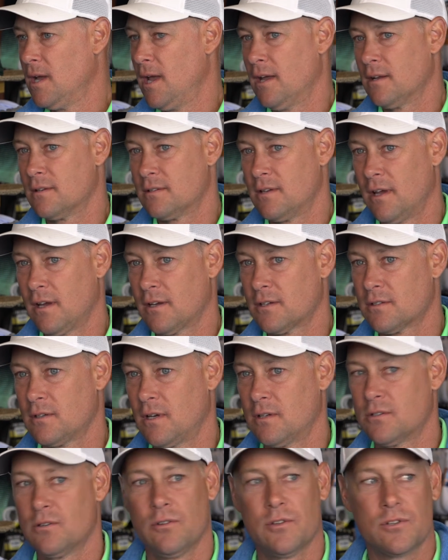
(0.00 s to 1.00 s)
and Tex,
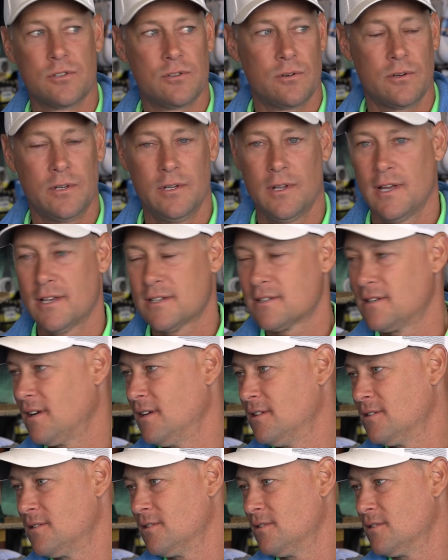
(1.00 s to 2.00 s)
I told the story last
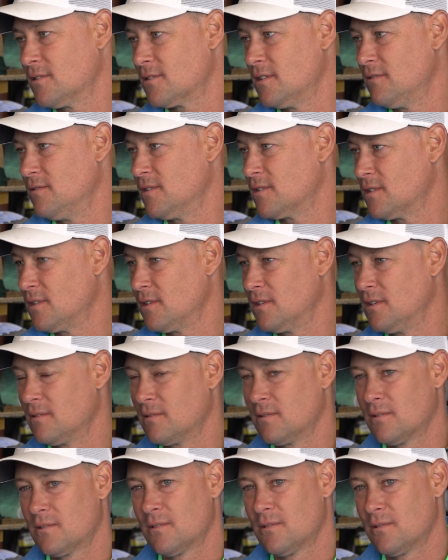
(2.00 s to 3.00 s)
night to the CVC
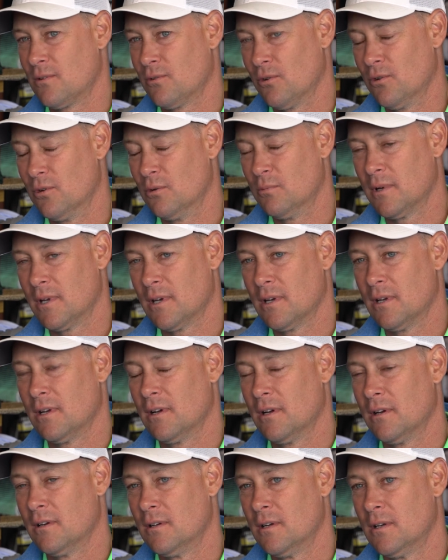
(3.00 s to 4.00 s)
group, and
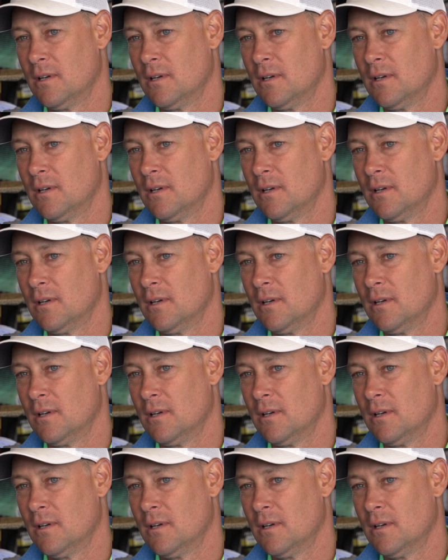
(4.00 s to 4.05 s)
uh,